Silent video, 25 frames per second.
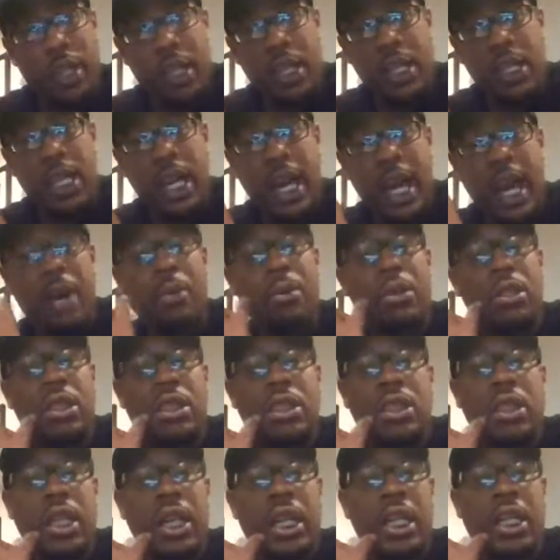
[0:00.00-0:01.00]
that he had with
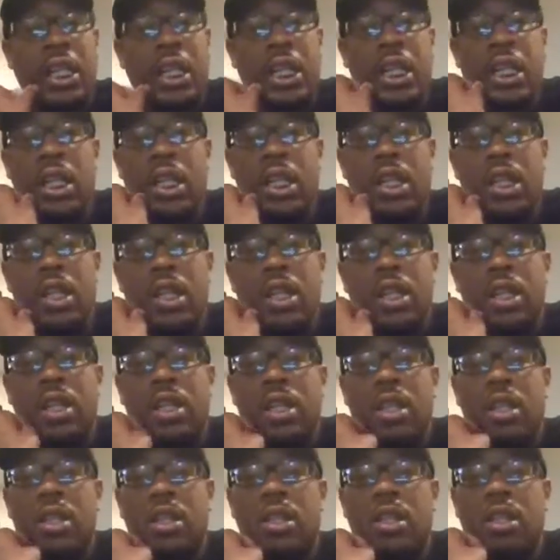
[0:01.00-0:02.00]
this lady.
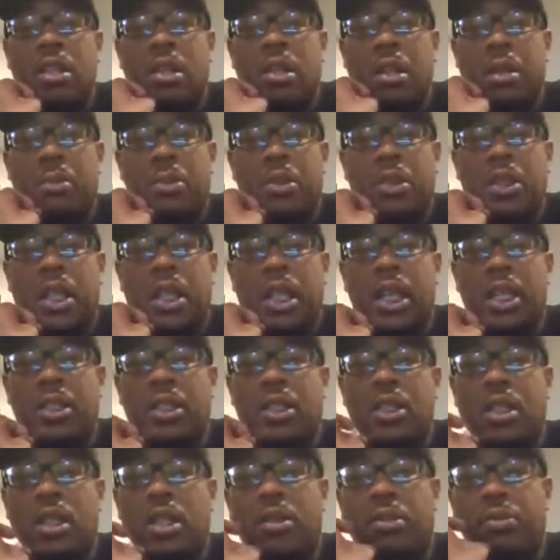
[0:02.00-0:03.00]
You know what I'm saying?
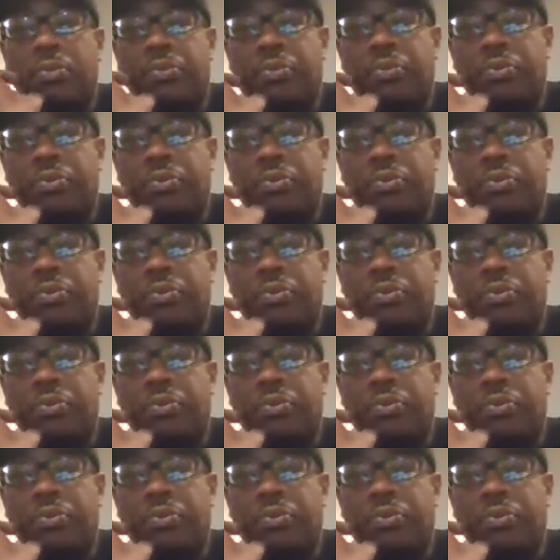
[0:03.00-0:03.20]
So,